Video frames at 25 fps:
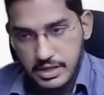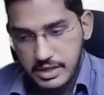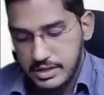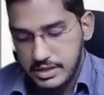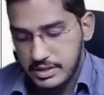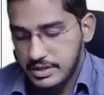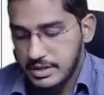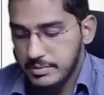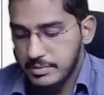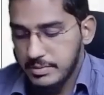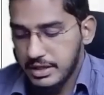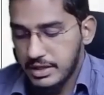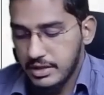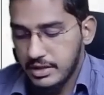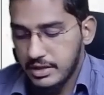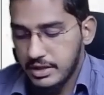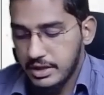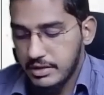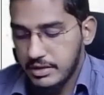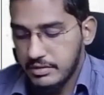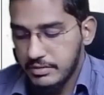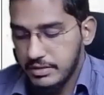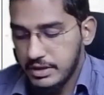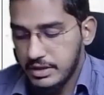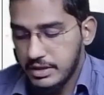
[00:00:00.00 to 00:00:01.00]

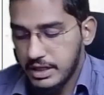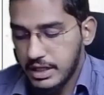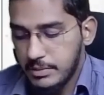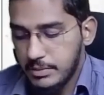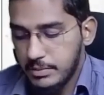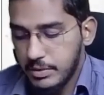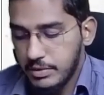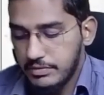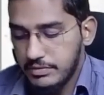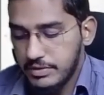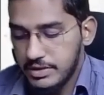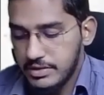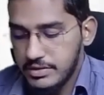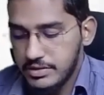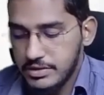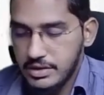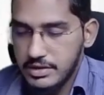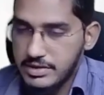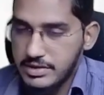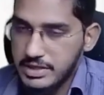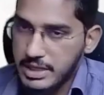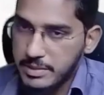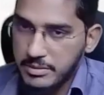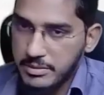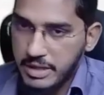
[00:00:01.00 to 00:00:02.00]
Similarly, with the help of this
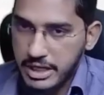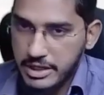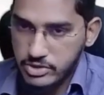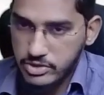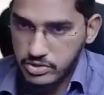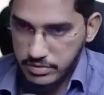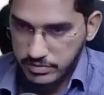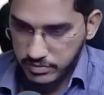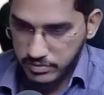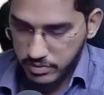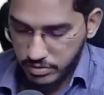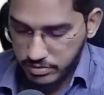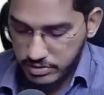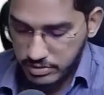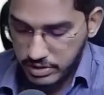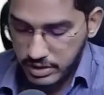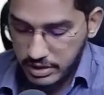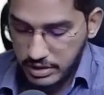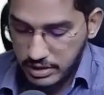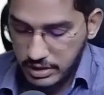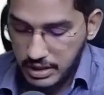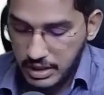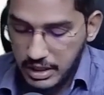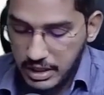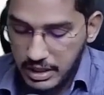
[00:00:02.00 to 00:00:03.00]
same kinds of logic,
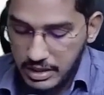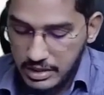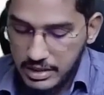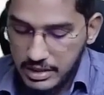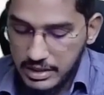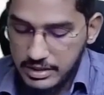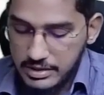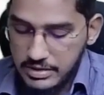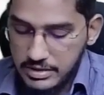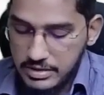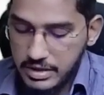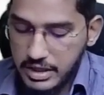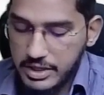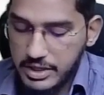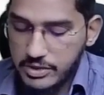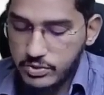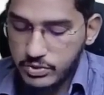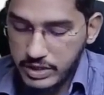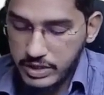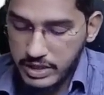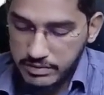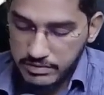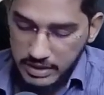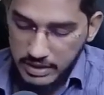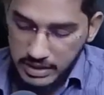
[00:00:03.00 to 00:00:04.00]
let us try to
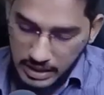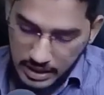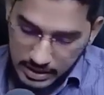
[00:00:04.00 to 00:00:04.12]
even